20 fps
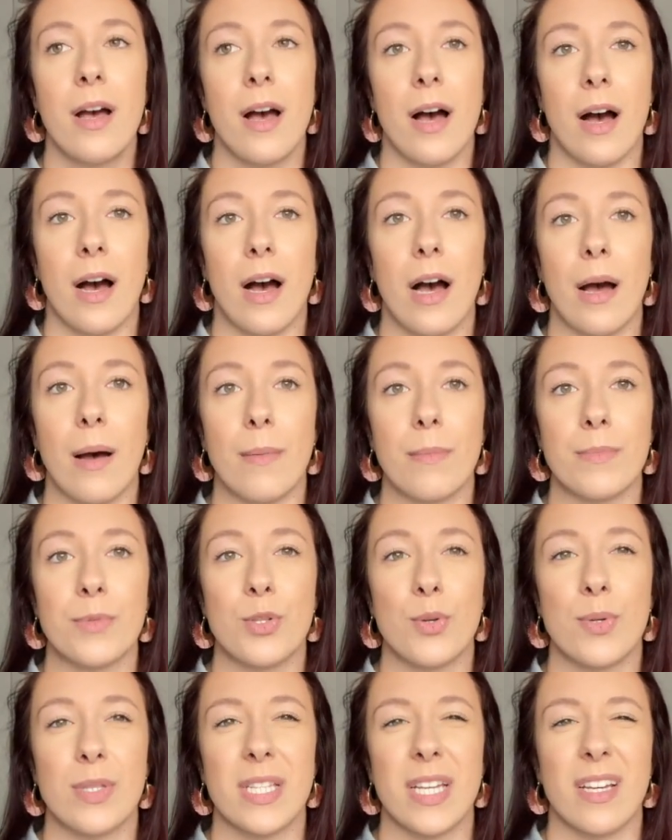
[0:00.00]

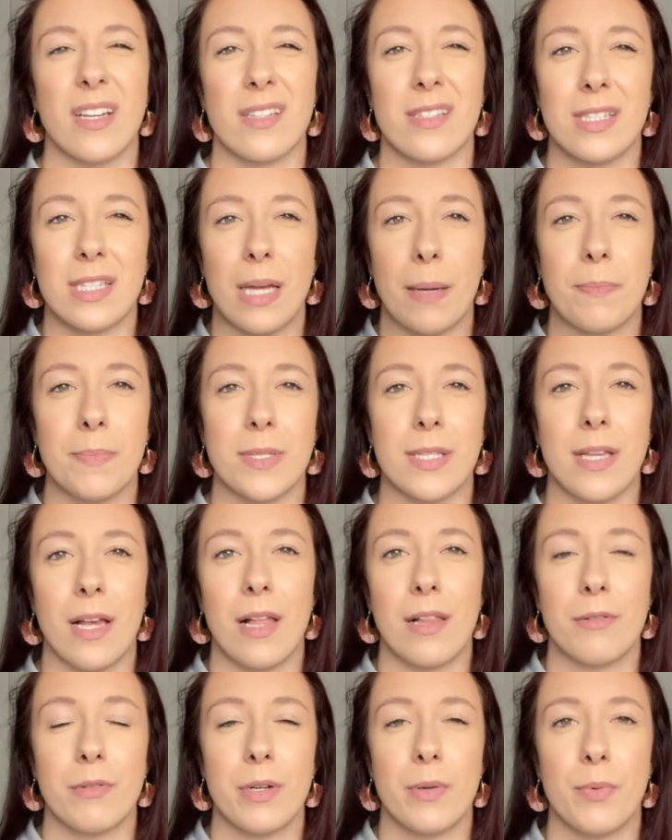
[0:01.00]
So it's like a stepped
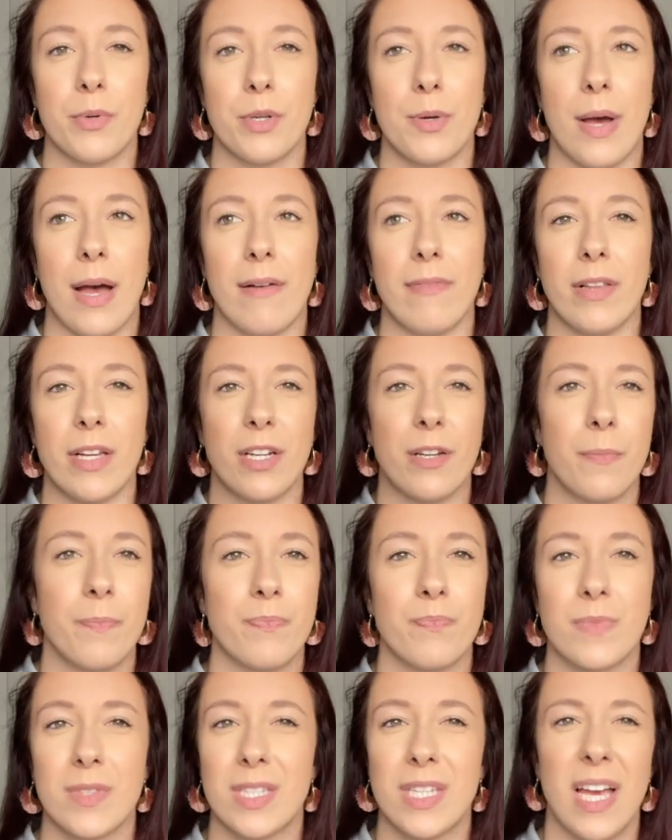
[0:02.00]
salary where you have like
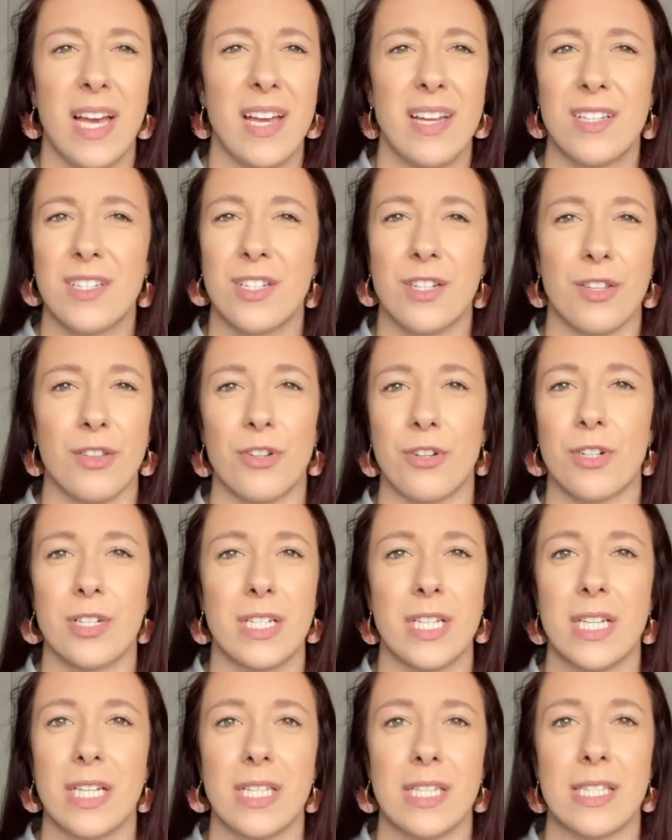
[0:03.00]
10 to
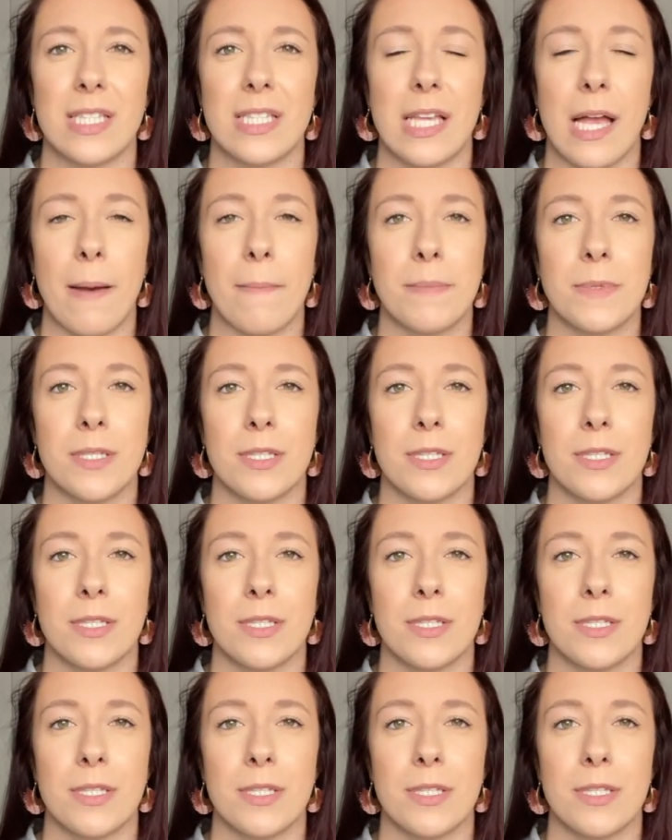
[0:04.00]
13 steps.